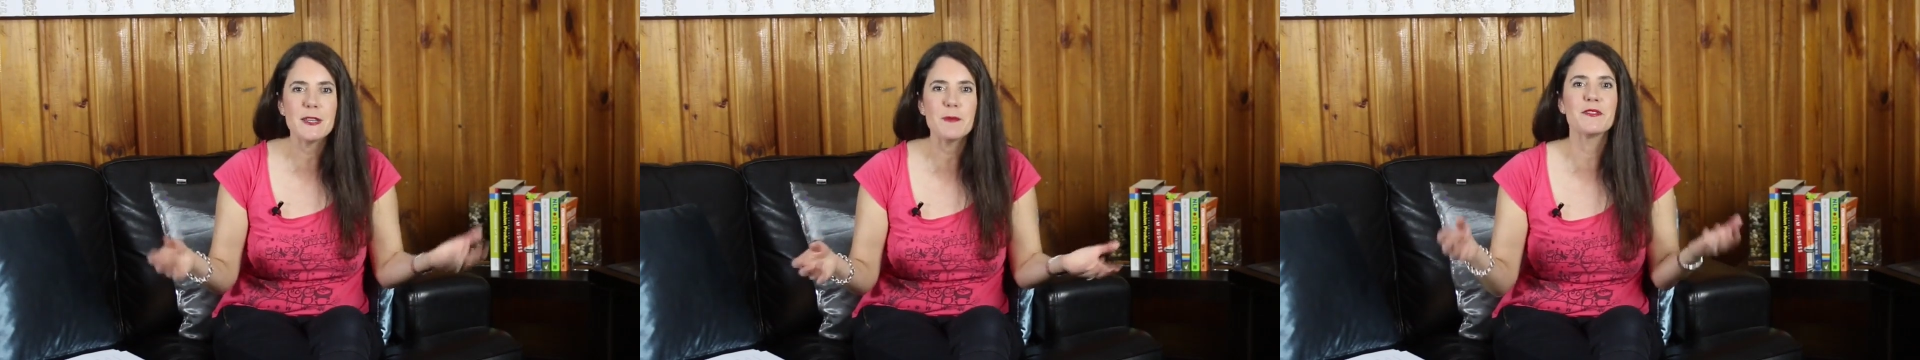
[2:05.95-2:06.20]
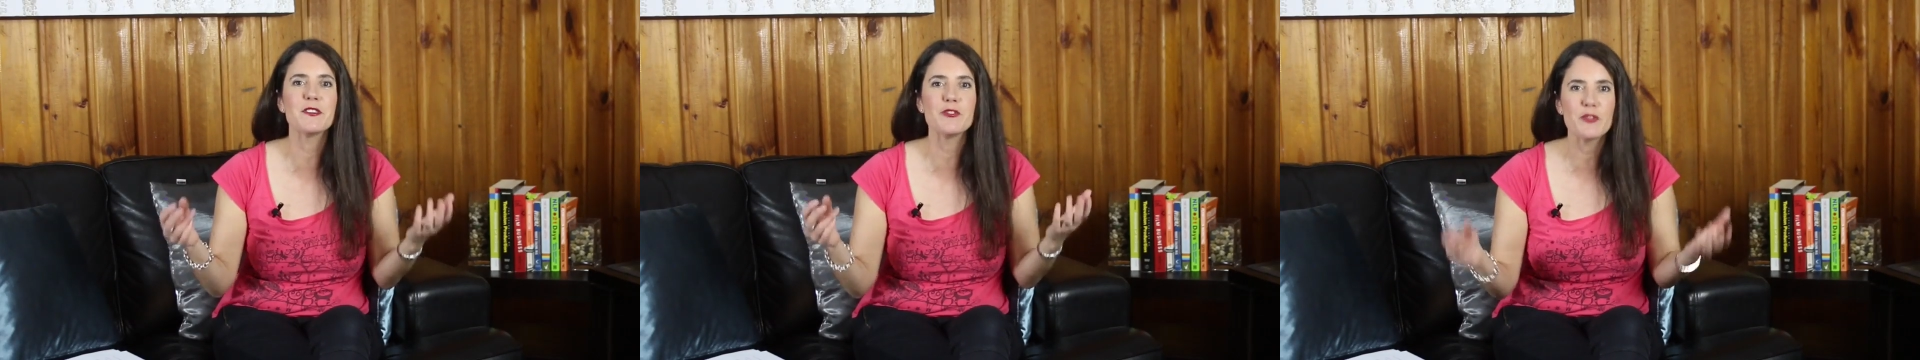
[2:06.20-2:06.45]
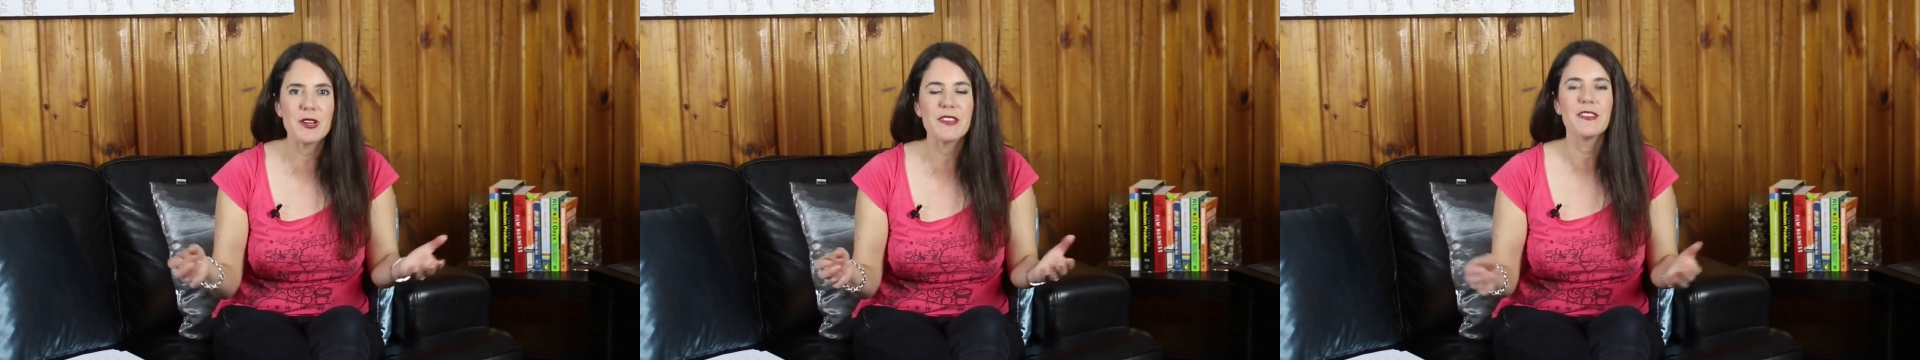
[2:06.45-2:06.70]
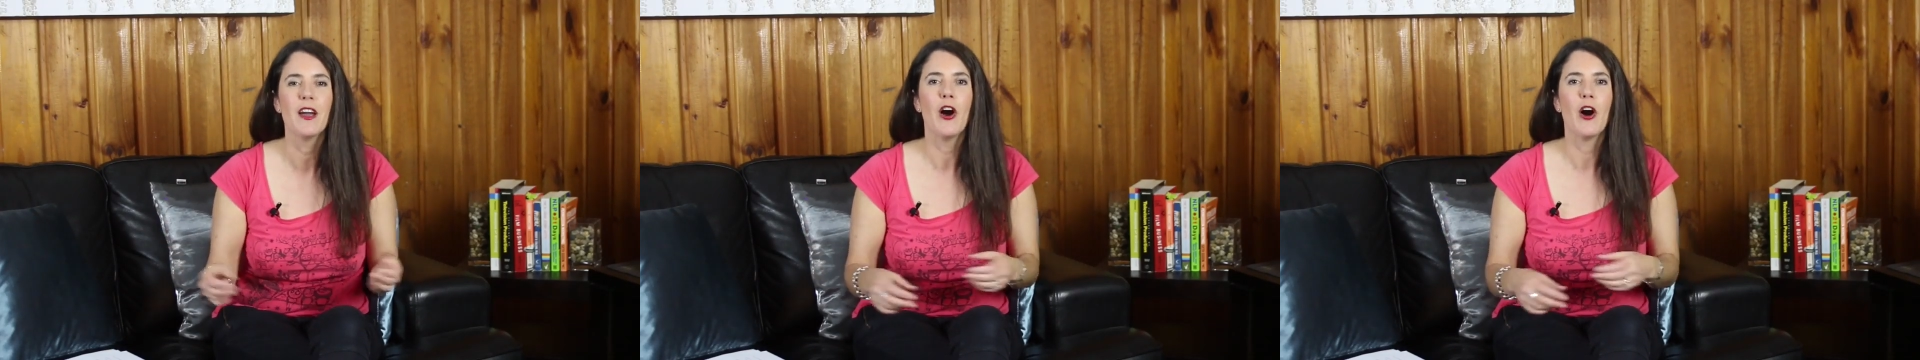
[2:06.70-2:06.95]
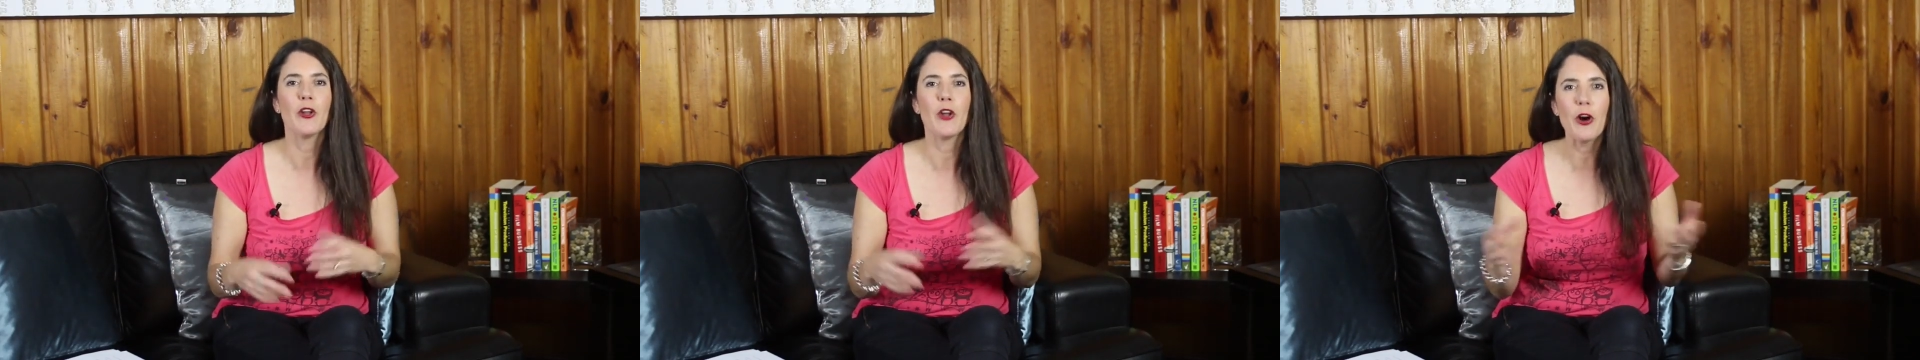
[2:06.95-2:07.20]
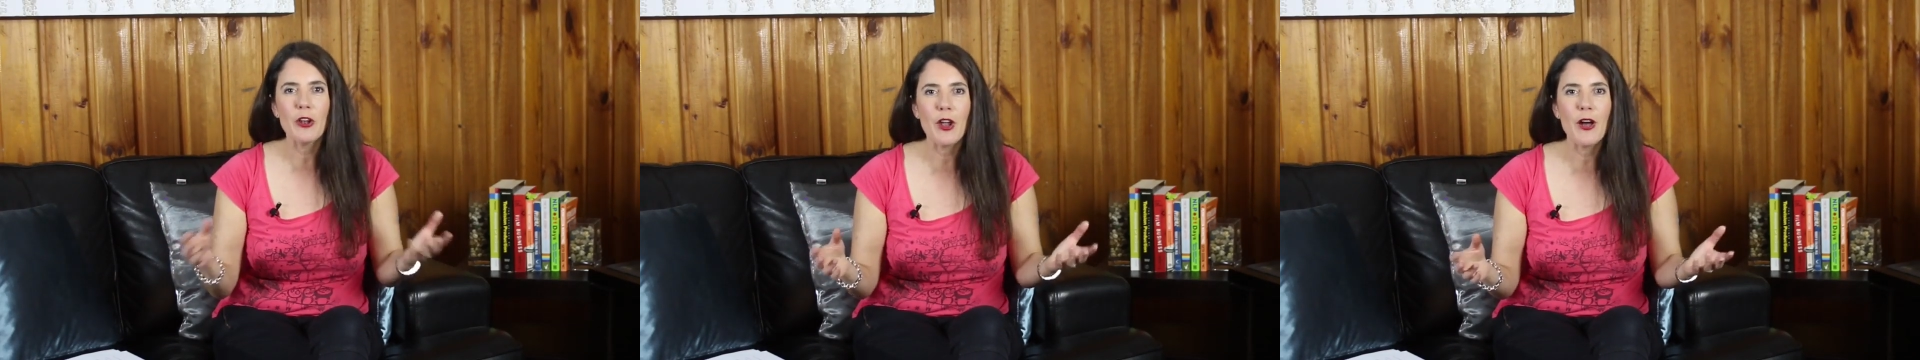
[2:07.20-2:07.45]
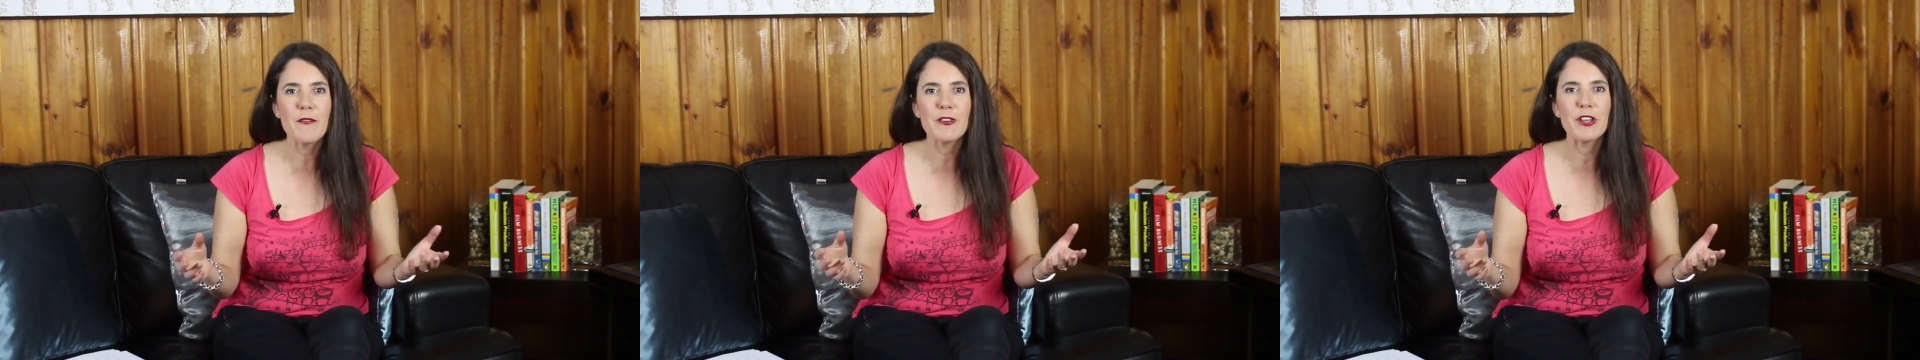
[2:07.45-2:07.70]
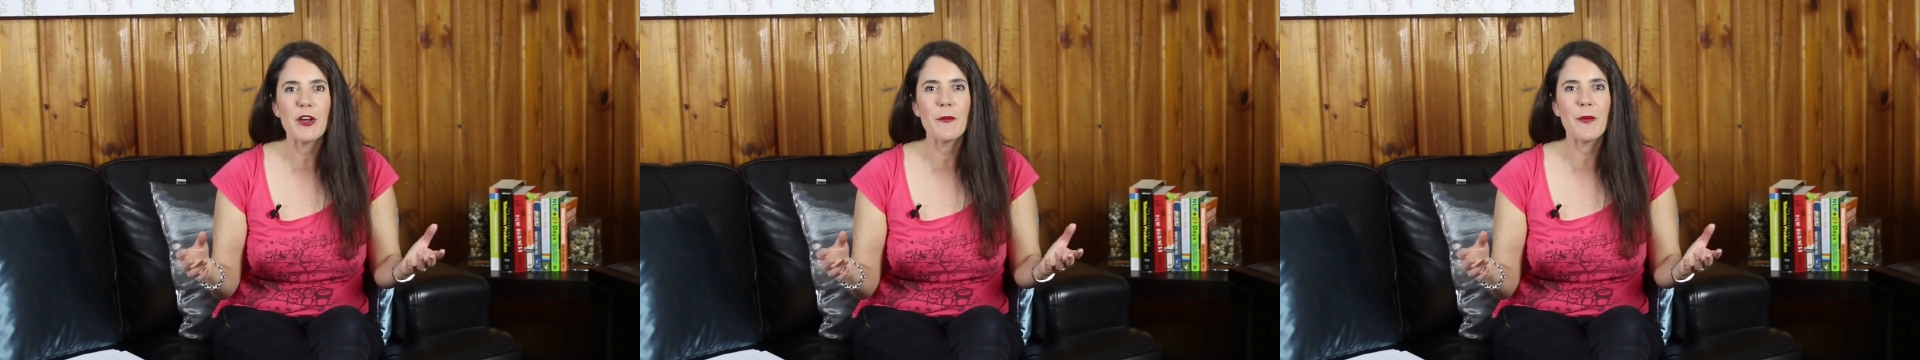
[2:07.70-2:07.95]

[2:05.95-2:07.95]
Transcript: tips and tricks on online video